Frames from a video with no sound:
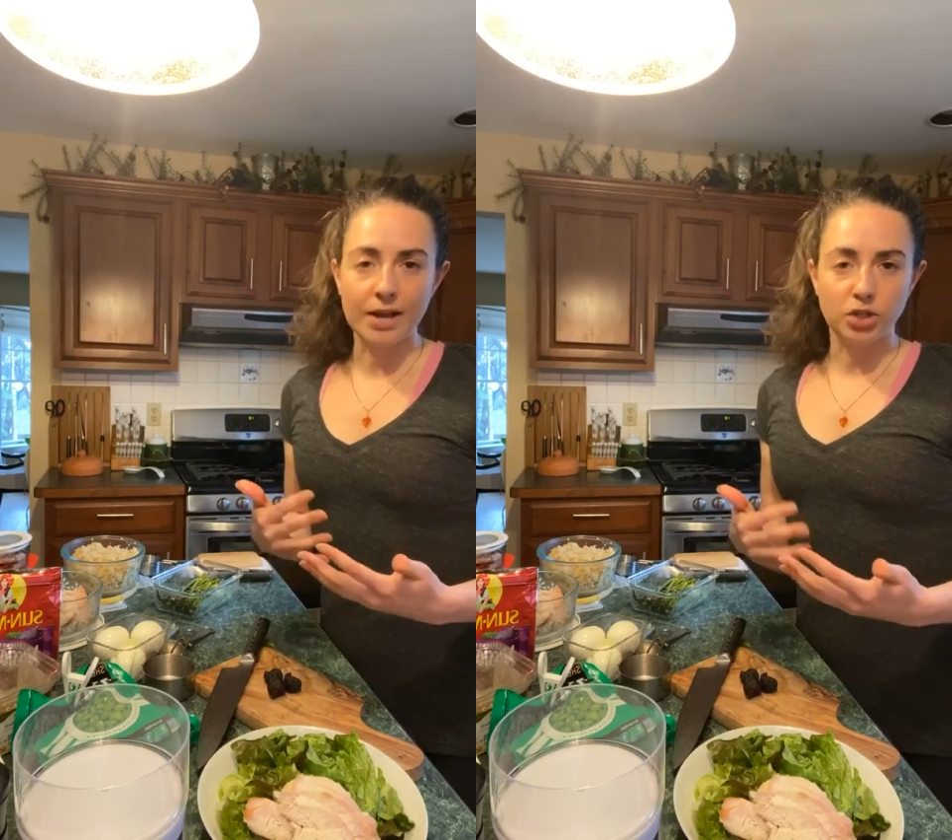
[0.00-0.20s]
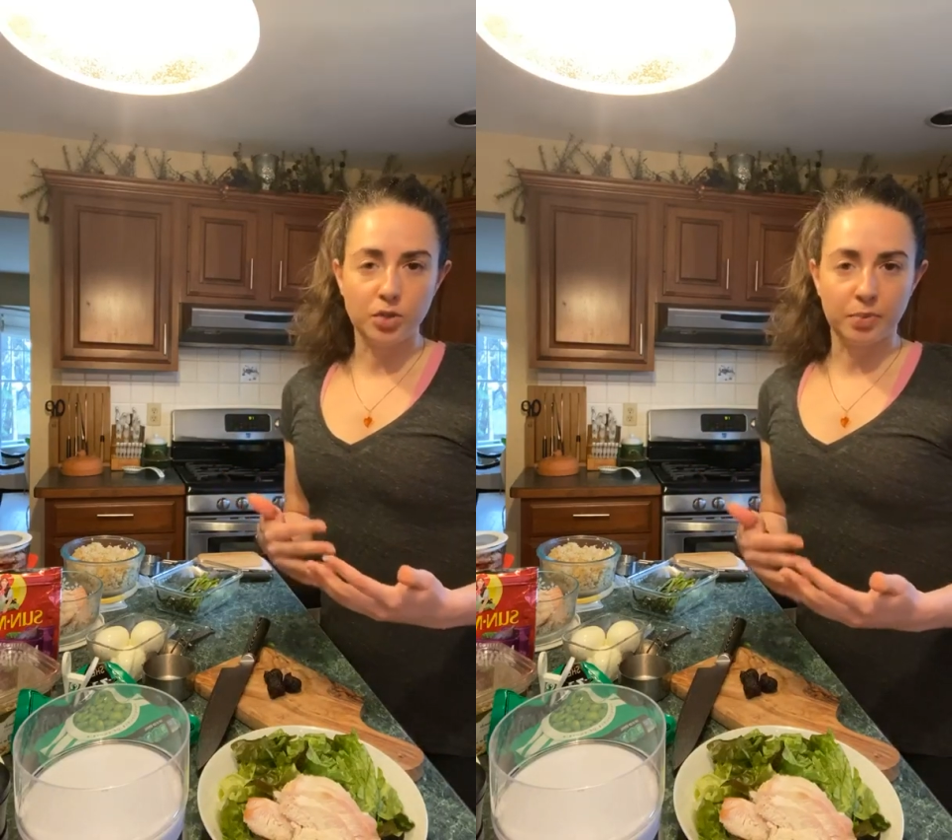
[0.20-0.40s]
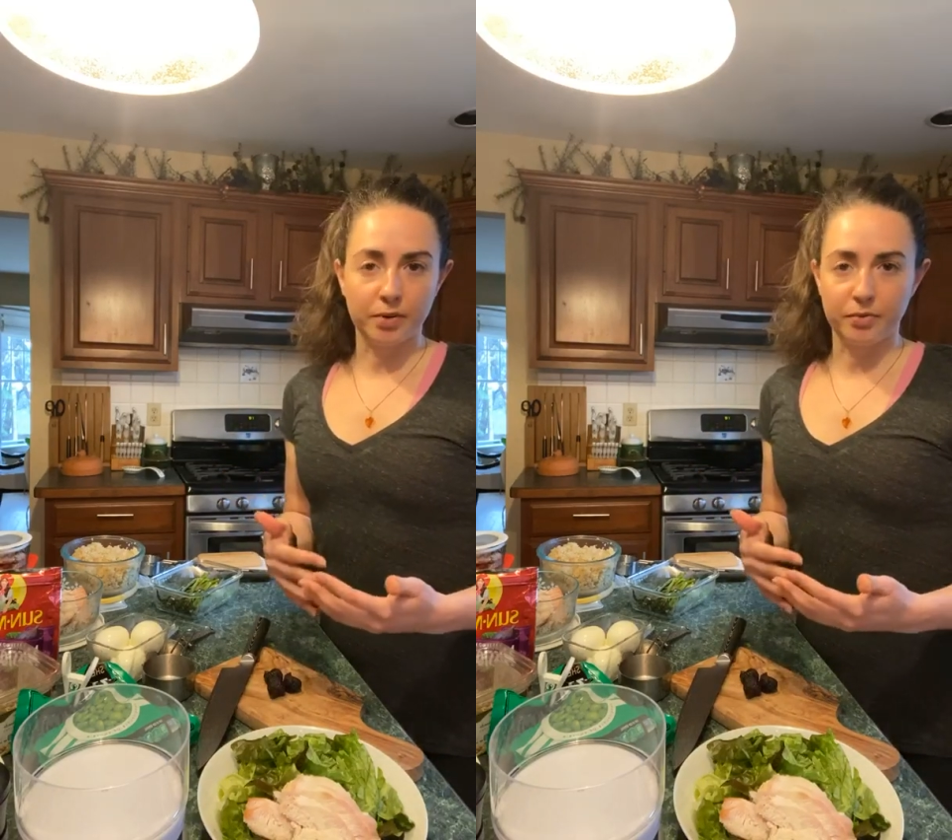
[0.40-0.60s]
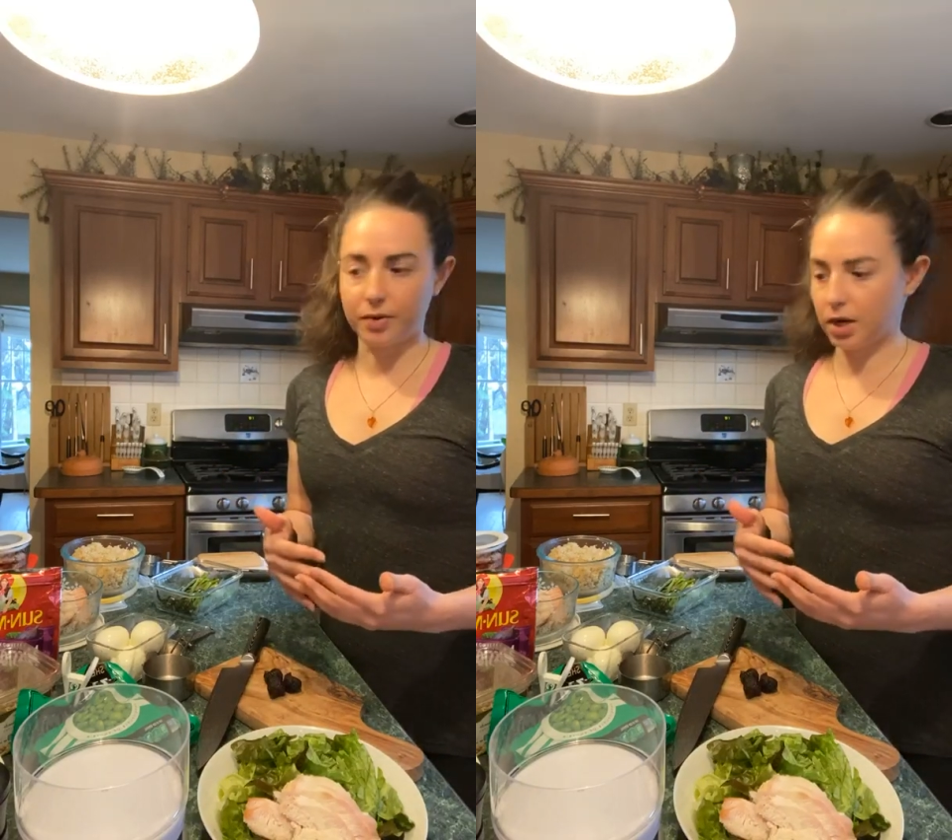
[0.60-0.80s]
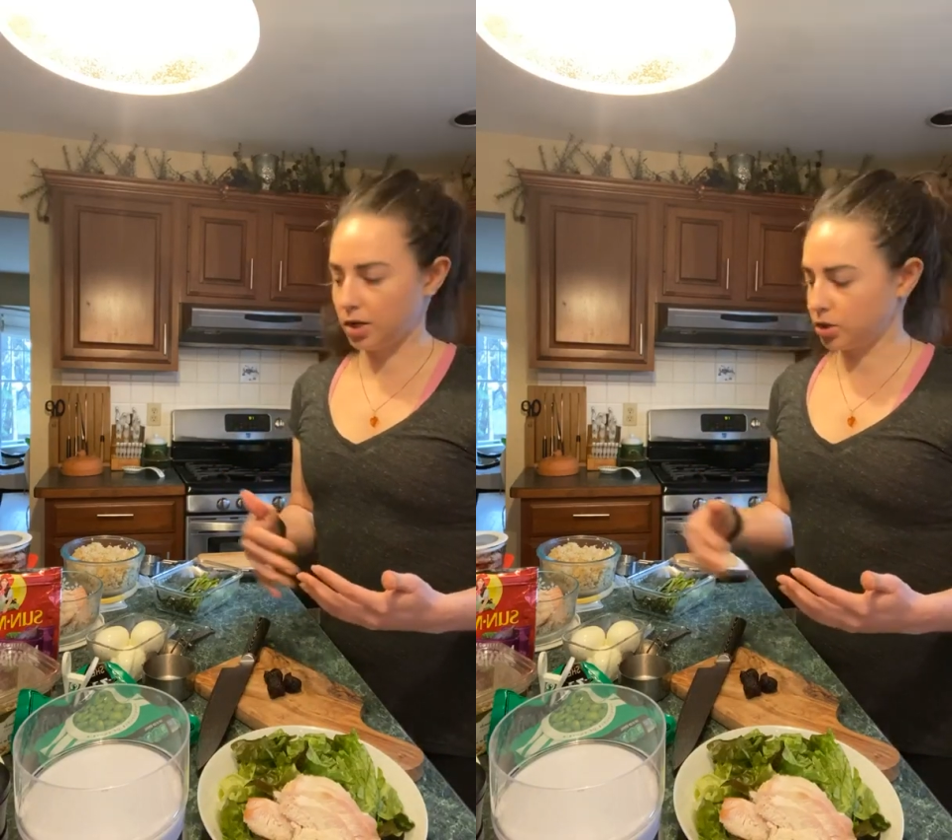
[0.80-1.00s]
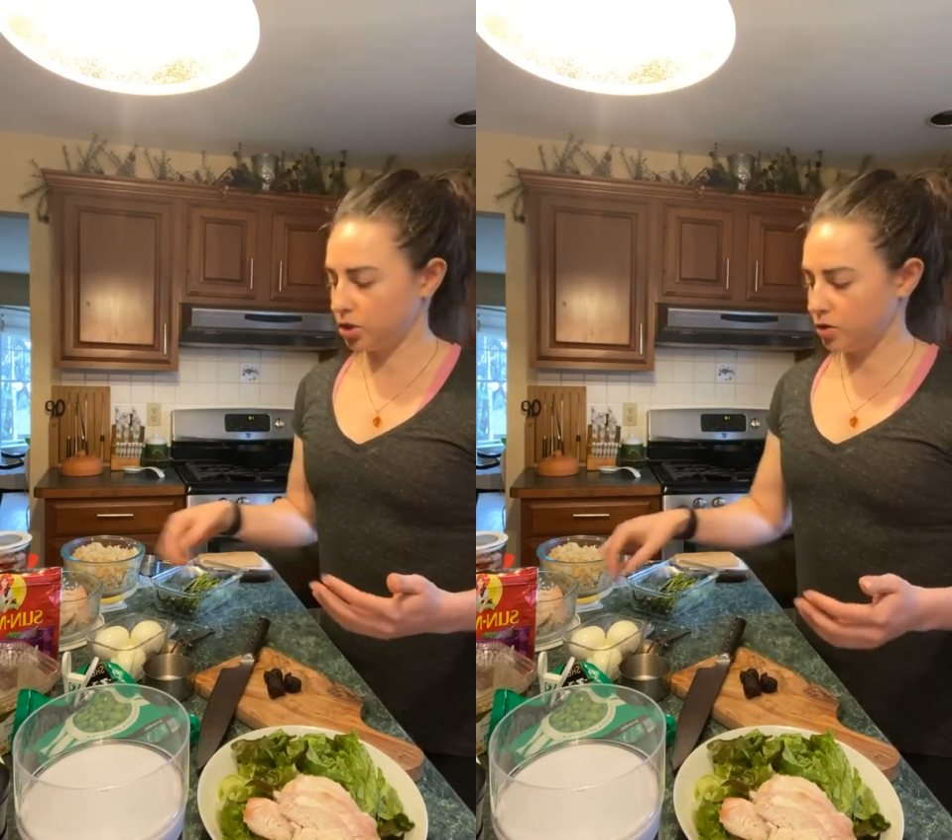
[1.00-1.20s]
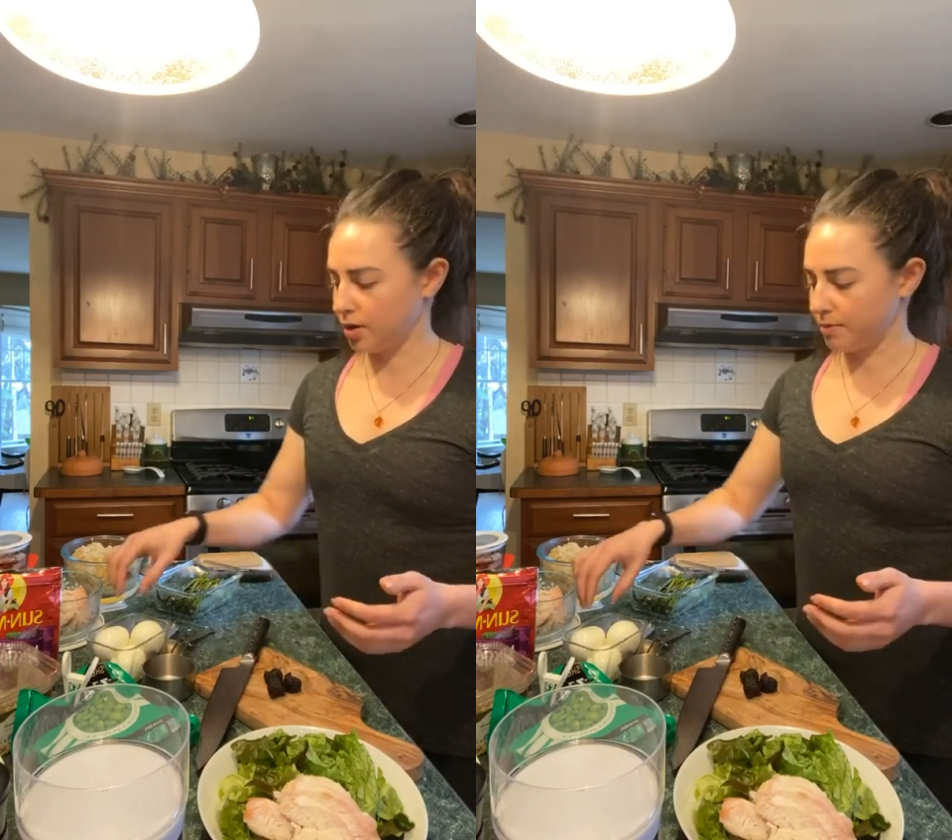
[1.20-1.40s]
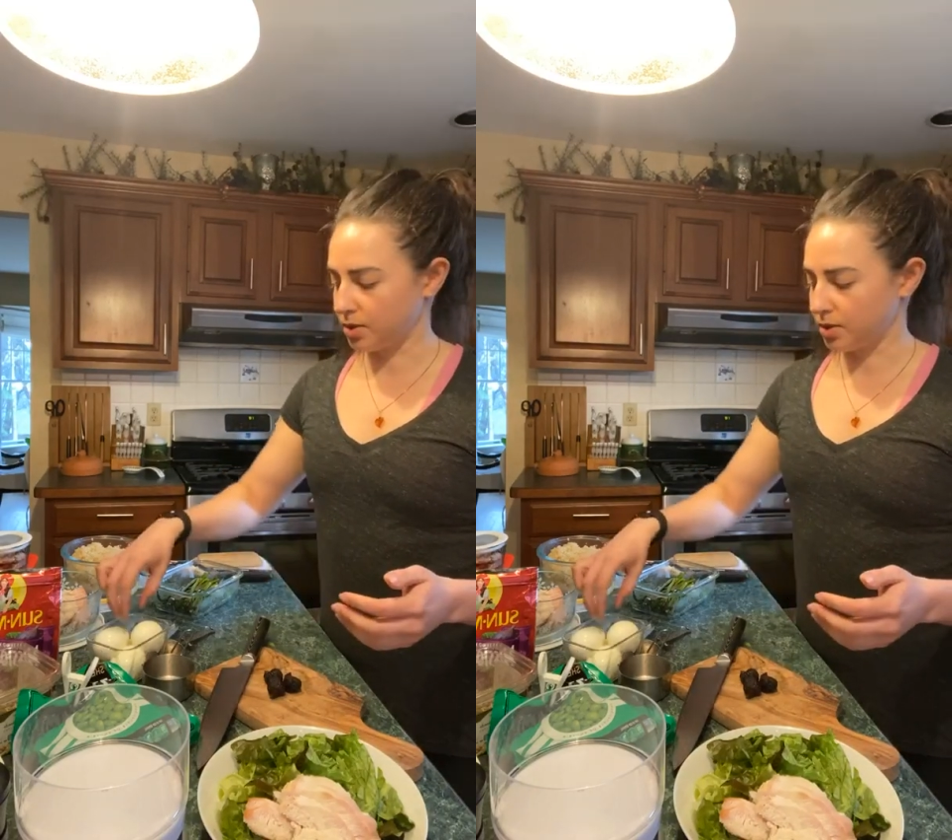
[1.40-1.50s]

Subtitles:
do prefer to do them